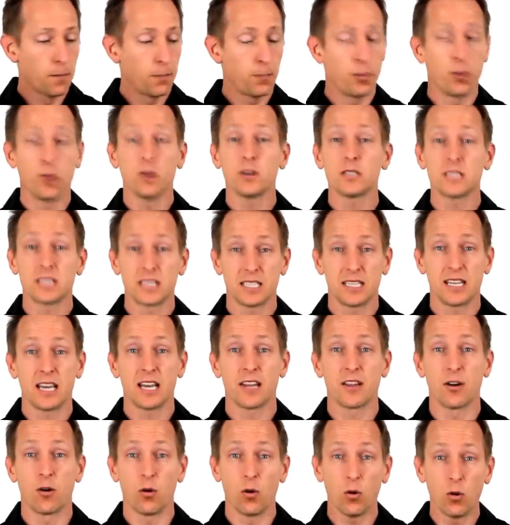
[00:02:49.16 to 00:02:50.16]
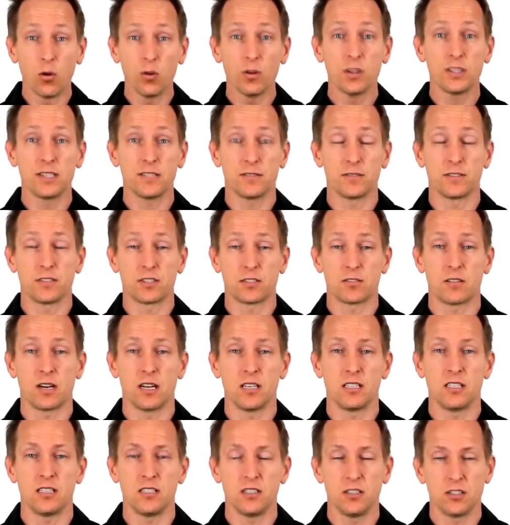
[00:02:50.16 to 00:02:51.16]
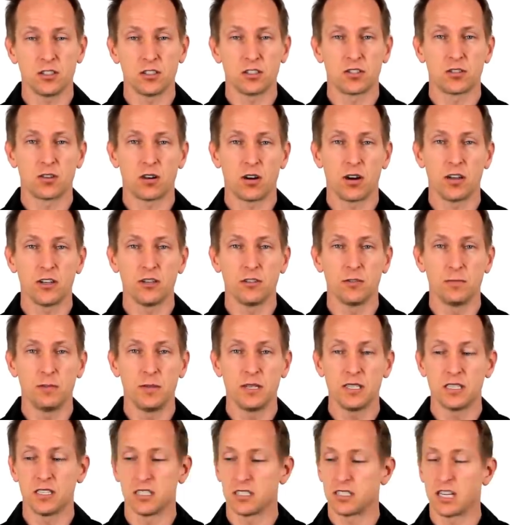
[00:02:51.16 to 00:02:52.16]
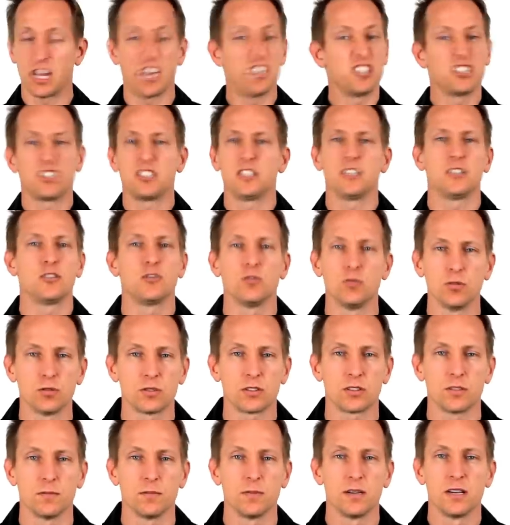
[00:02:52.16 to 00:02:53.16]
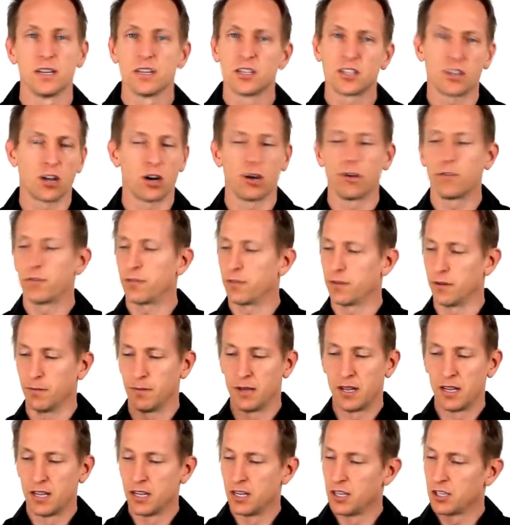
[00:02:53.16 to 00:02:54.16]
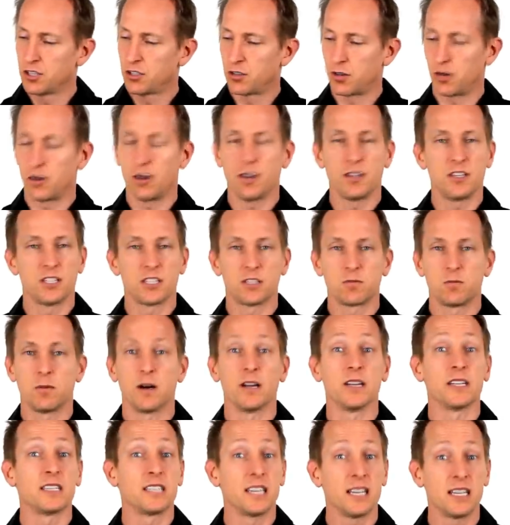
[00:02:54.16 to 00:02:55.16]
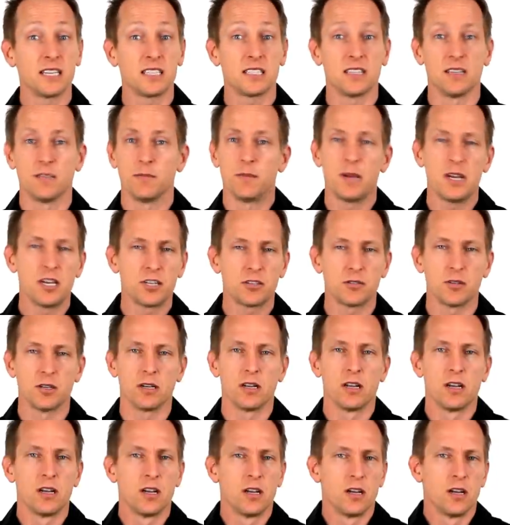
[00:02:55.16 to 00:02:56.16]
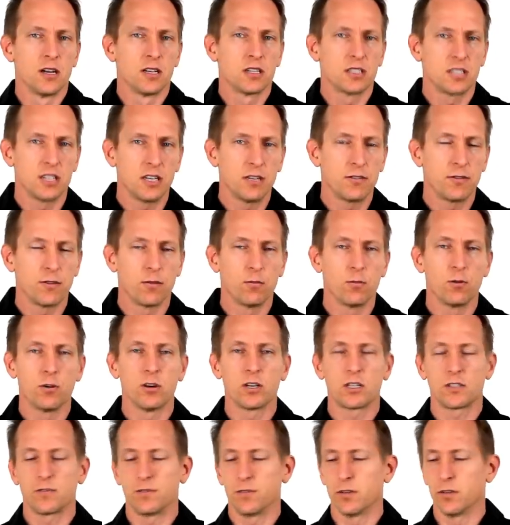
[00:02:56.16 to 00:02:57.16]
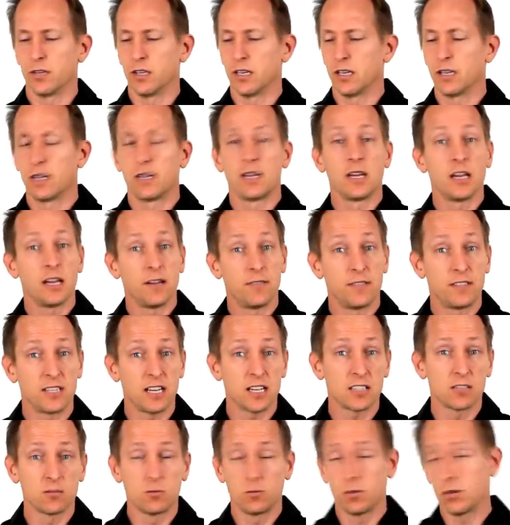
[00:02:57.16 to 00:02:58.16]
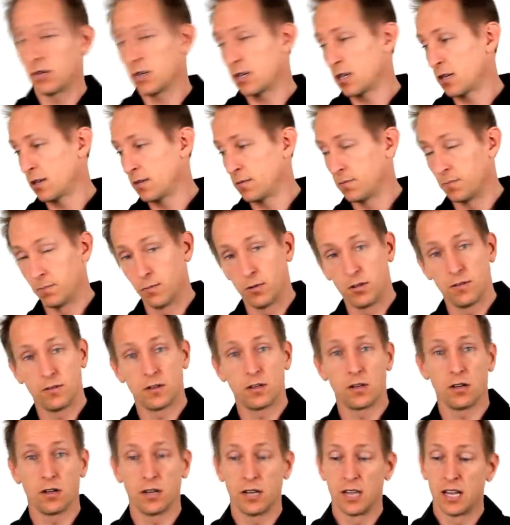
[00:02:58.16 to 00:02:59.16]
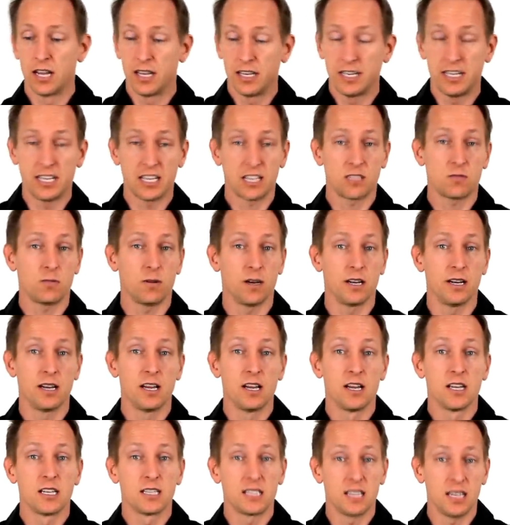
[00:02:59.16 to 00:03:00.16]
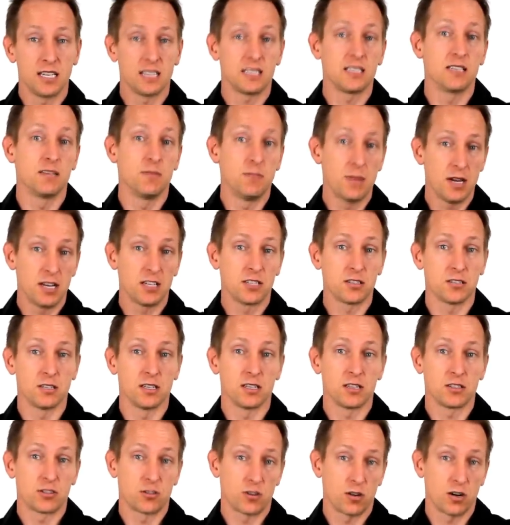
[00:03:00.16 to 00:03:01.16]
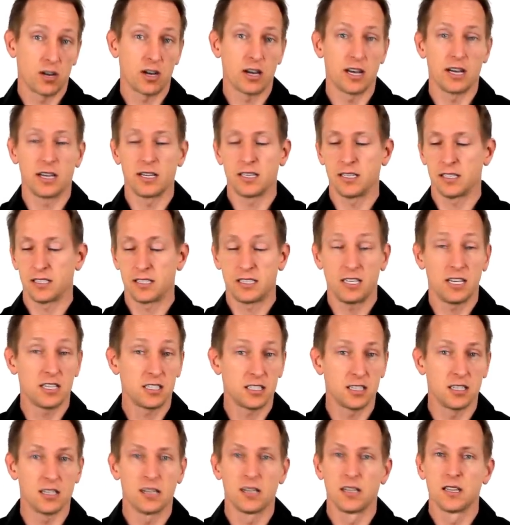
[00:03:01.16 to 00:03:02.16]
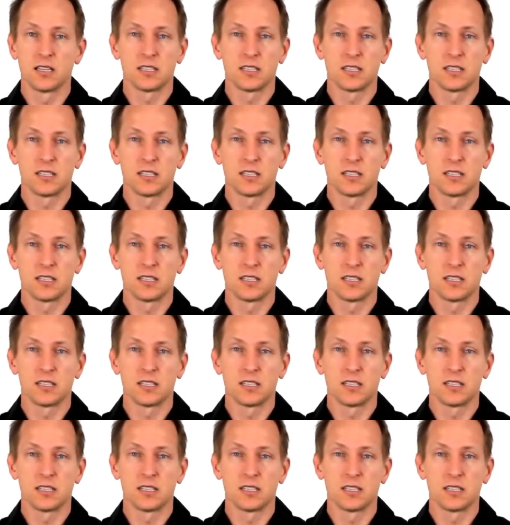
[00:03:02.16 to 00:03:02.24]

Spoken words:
Put together all the different strategies you can try in your business and just exhaust them. Go for them. Try this one. Test it. Measure it. See if it works for you. If it doesn't work, move it on. Next one. Test it. Measure it. Try it. Assess it.